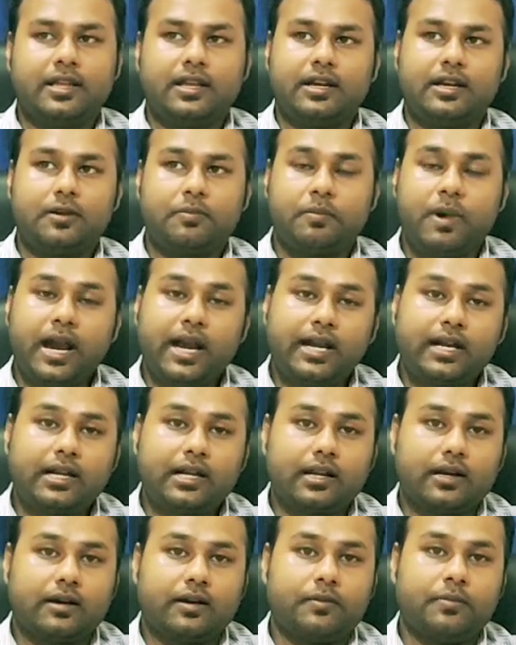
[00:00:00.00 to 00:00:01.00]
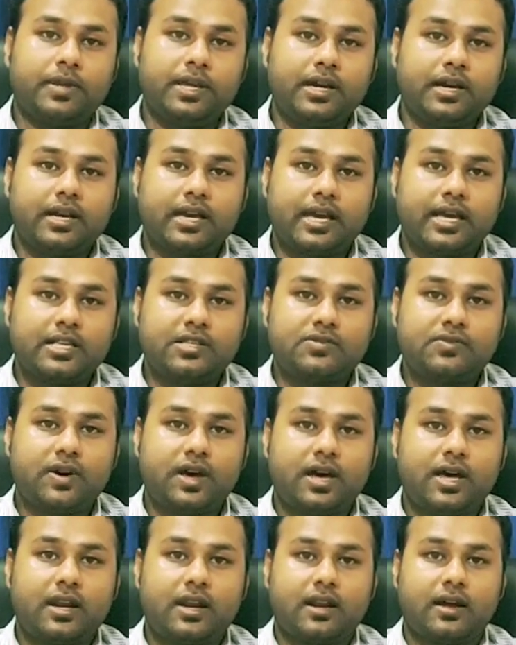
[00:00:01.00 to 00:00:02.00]
it might be a case
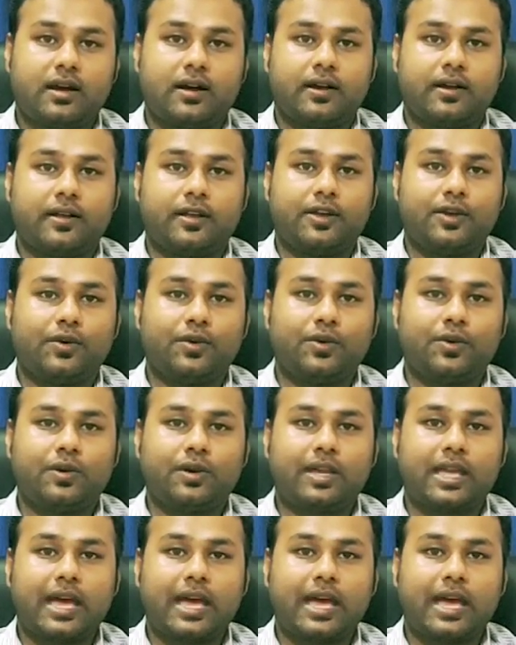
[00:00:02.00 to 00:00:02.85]
where you